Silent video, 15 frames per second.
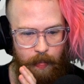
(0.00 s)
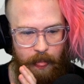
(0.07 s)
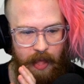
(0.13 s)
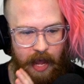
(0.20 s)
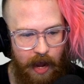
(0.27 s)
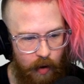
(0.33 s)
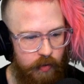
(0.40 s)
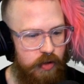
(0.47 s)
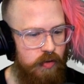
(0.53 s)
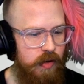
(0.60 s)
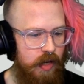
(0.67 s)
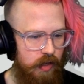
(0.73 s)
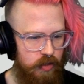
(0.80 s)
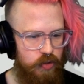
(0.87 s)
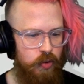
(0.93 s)
How do you
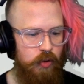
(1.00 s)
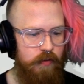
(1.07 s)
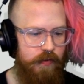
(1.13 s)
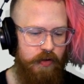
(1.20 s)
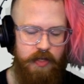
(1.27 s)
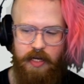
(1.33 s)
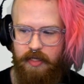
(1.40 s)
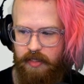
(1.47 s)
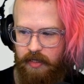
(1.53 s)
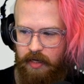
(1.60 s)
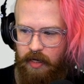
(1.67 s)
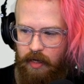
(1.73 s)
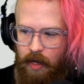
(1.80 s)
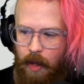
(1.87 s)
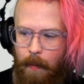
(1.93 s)
get control of your
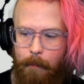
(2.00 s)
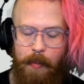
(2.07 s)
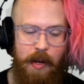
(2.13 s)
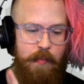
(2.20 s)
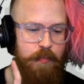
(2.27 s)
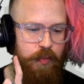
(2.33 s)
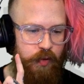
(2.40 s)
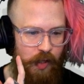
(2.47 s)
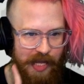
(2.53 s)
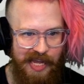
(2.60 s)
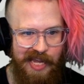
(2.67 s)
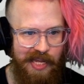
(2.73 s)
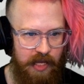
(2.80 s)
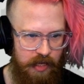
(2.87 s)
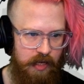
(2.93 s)
destiny? By
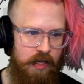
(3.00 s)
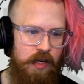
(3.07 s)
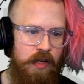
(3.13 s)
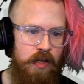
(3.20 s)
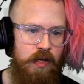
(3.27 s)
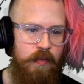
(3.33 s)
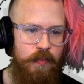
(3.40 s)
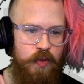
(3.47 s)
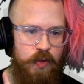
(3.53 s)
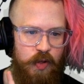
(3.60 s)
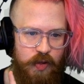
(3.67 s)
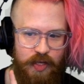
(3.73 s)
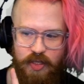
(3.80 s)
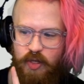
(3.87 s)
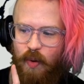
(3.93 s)
playing in to the
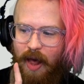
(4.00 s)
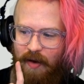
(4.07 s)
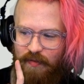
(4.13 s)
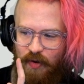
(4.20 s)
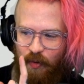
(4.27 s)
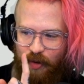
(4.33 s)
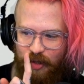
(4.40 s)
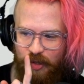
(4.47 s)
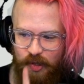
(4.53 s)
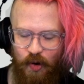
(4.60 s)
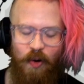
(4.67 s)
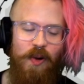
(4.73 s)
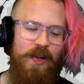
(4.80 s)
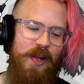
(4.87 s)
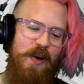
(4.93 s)
things you have no
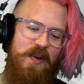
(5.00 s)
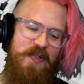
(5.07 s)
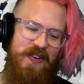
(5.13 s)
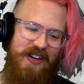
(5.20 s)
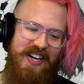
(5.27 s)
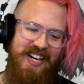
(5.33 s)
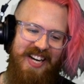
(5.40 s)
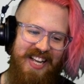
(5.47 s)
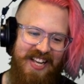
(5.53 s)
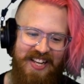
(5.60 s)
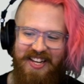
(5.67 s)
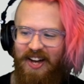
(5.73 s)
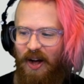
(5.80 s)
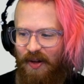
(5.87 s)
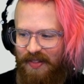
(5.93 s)
control over.
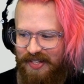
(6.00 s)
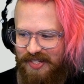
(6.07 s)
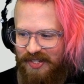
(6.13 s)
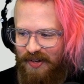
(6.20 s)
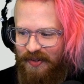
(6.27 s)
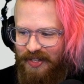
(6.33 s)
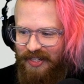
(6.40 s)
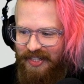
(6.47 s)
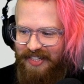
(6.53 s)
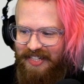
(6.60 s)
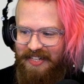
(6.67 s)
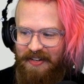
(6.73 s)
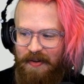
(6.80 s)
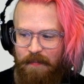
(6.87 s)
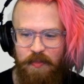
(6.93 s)
Oh, that's so
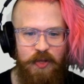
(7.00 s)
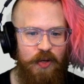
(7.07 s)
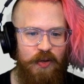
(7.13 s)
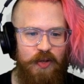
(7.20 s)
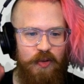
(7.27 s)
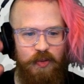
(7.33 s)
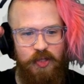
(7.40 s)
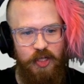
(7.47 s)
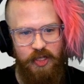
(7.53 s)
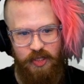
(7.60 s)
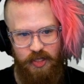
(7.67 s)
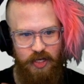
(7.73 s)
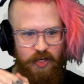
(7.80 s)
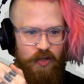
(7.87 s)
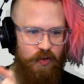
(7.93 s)
good. You'll
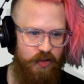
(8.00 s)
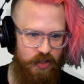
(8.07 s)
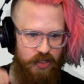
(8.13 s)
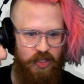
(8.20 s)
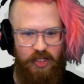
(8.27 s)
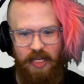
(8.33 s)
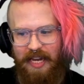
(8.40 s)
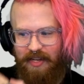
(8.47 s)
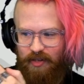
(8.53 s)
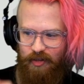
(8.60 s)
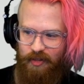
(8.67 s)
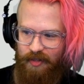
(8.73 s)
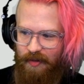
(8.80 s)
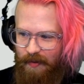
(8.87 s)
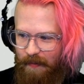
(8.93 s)
just
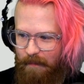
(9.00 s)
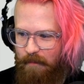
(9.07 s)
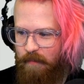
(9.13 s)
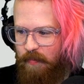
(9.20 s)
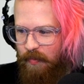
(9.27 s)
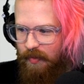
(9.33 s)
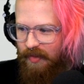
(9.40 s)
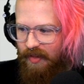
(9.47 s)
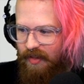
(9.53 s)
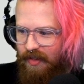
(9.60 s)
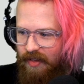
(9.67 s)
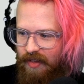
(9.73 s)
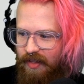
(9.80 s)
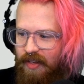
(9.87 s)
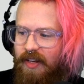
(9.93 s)
cycle.
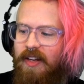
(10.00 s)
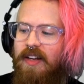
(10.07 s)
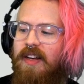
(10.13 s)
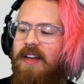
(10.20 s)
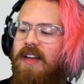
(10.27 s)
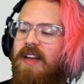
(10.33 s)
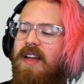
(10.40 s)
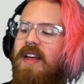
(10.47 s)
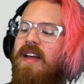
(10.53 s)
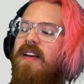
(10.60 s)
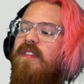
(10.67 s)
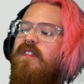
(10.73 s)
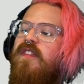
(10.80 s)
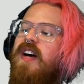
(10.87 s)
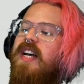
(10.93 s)

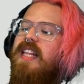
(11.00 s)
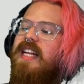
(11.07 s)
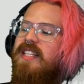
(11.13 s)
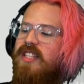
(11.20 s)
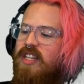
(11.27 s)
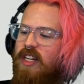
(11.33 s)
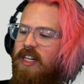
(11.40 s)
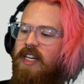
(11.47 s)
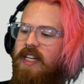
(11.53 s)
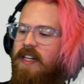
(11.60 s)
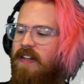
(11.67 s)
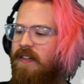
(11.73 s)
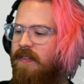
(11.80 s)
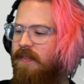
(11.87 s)
Oh, fuck, that's good.